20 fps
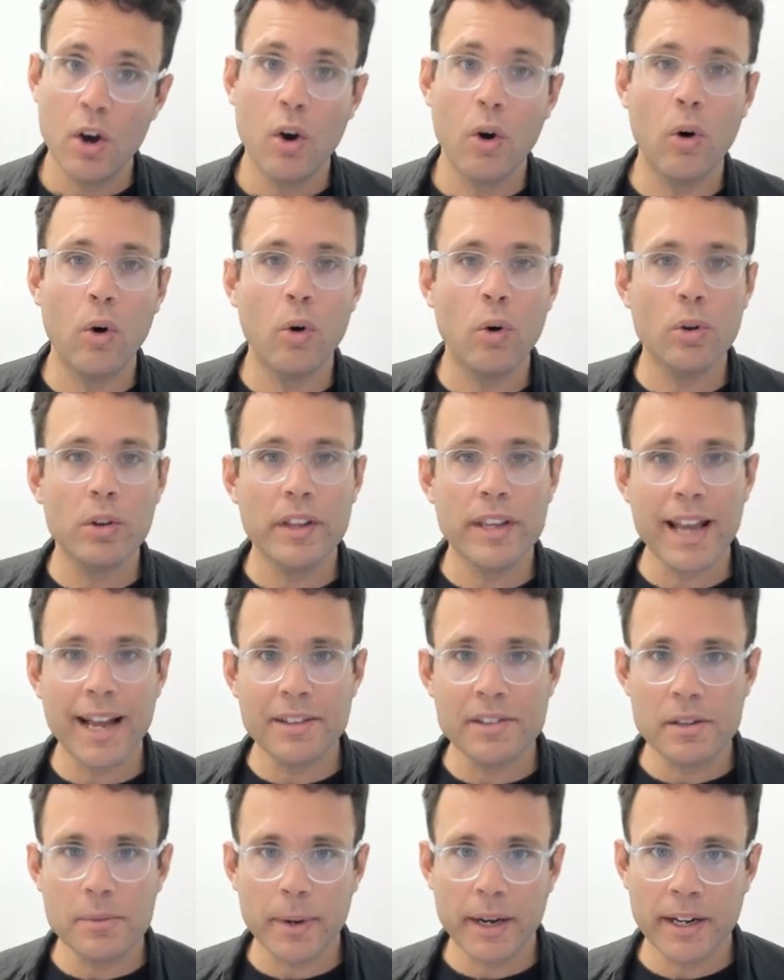All the
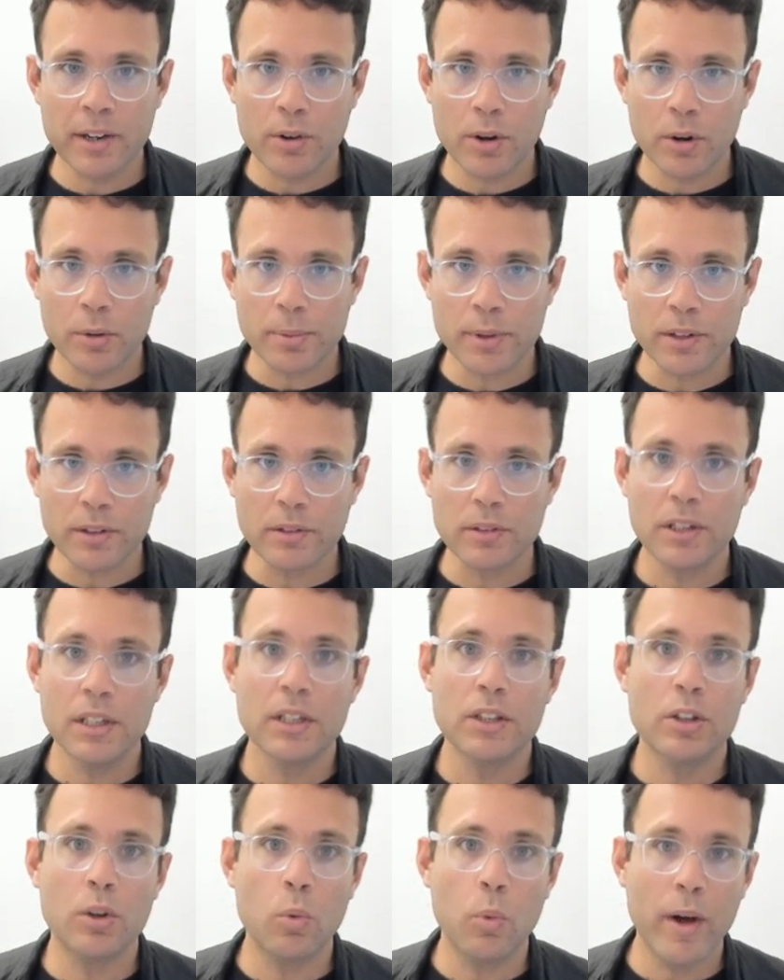antimicrobial,
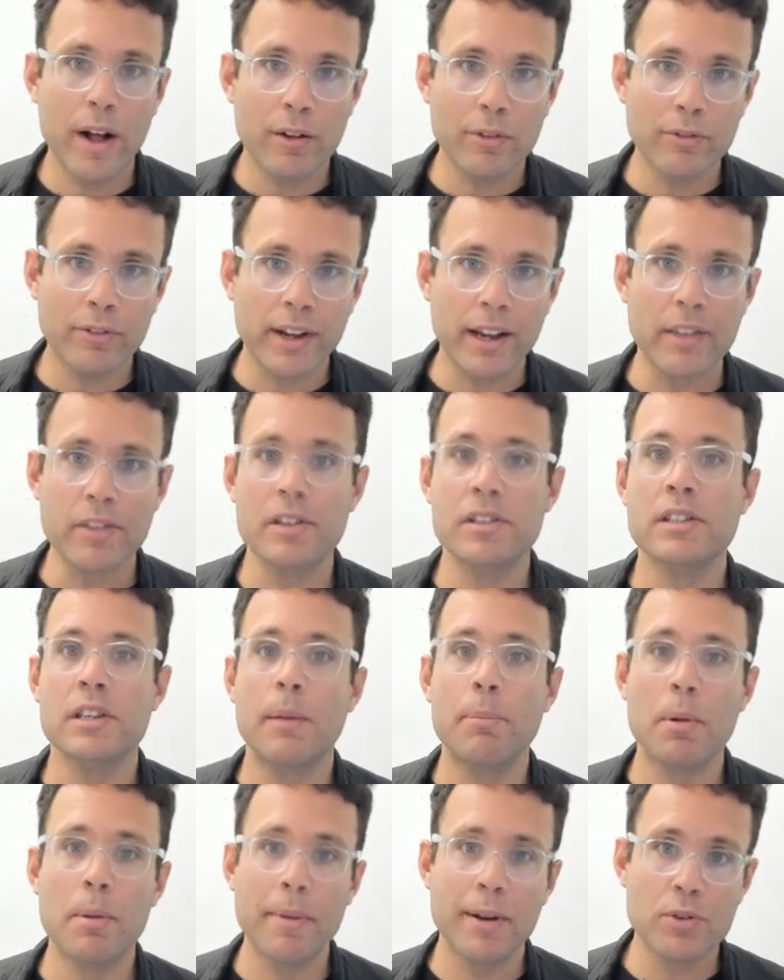the welfare, the
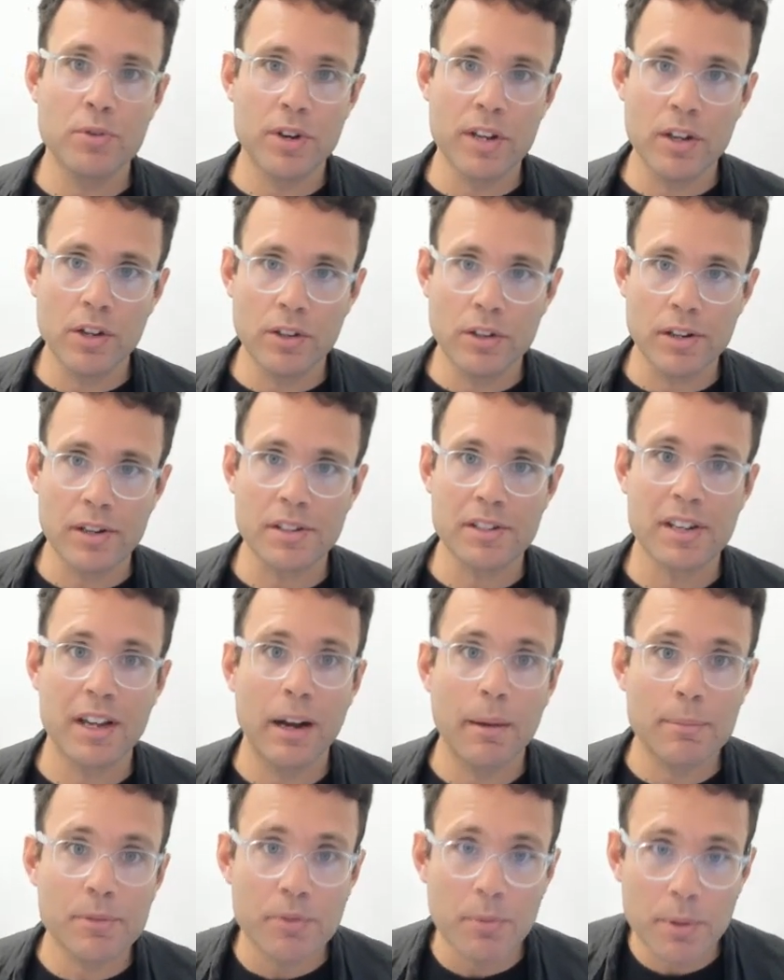supplementary goodness
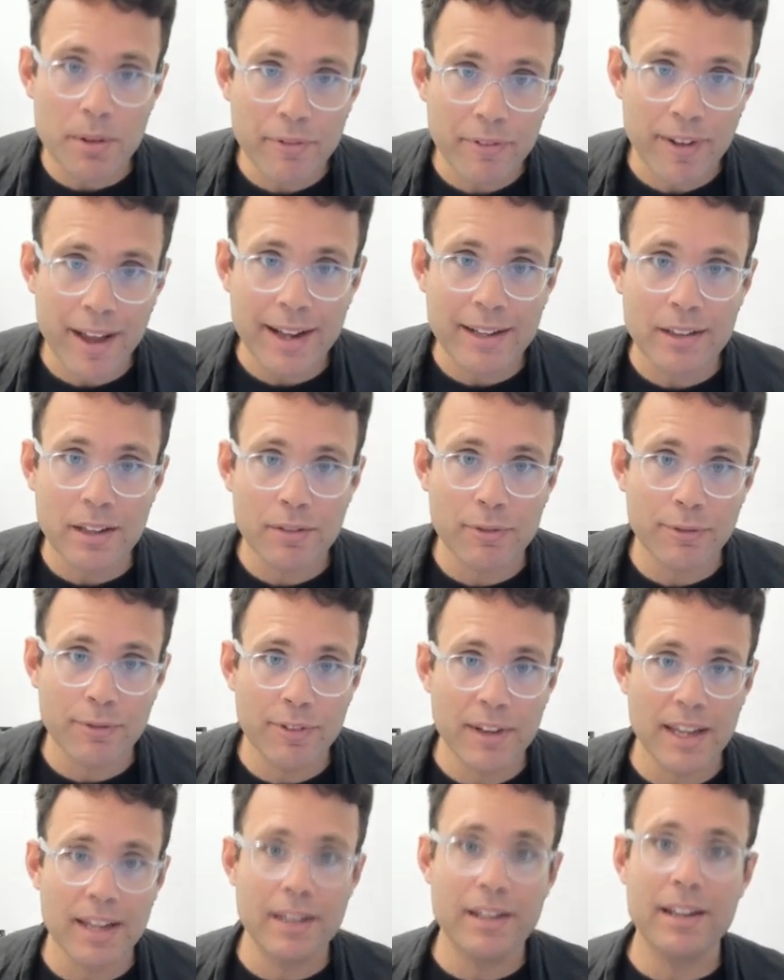comes from the fact that
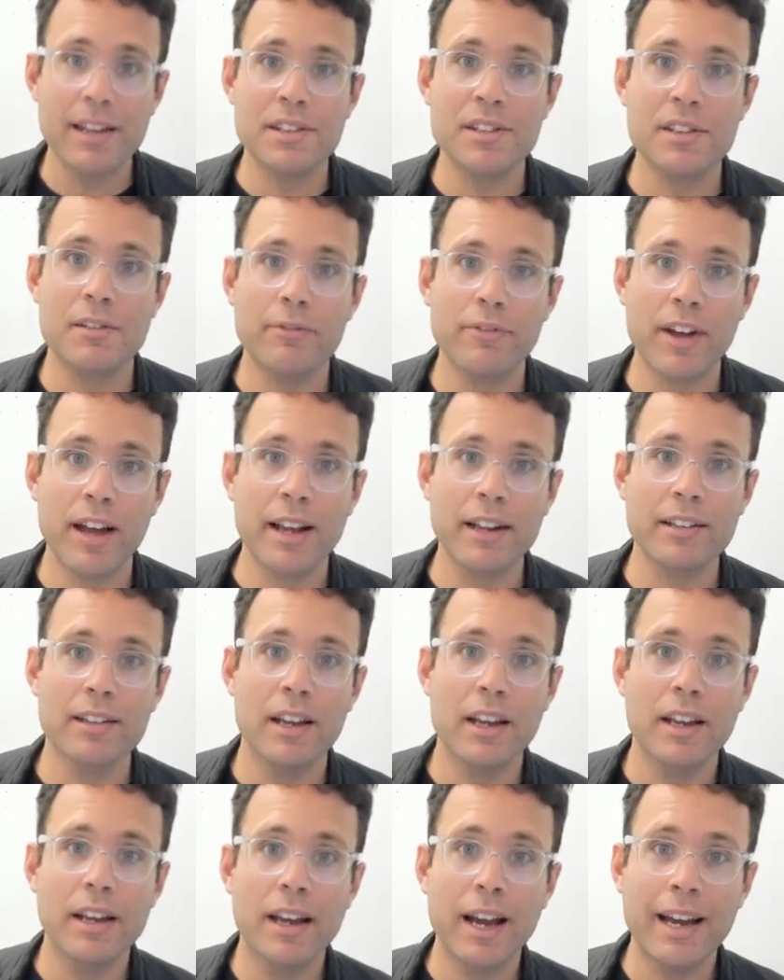feed is in fact
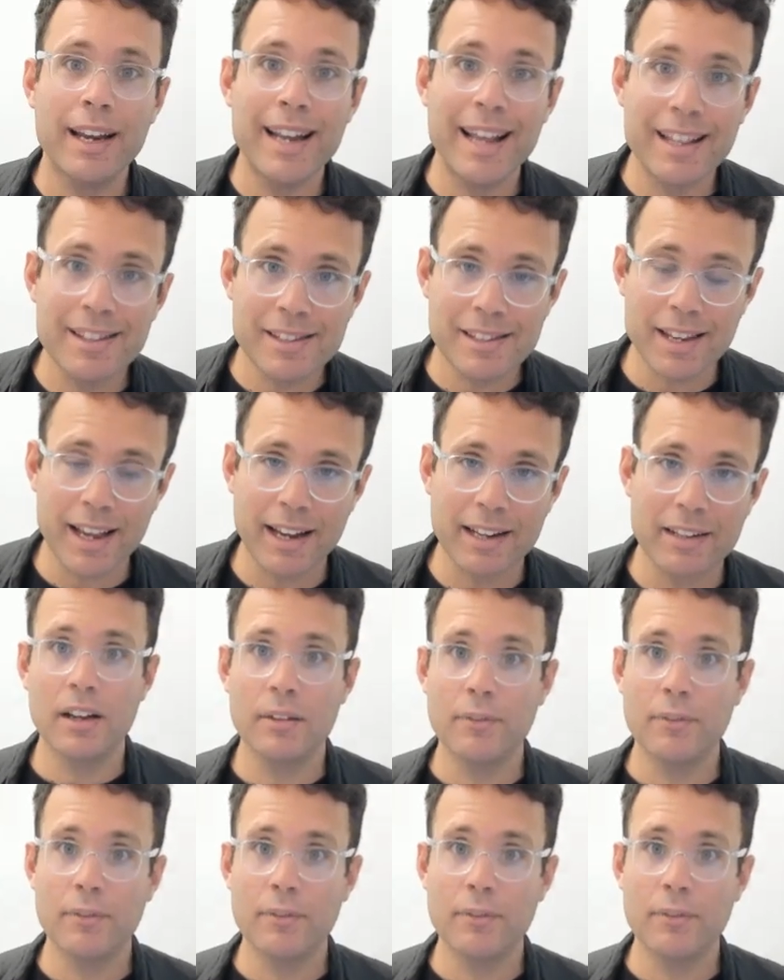an insect.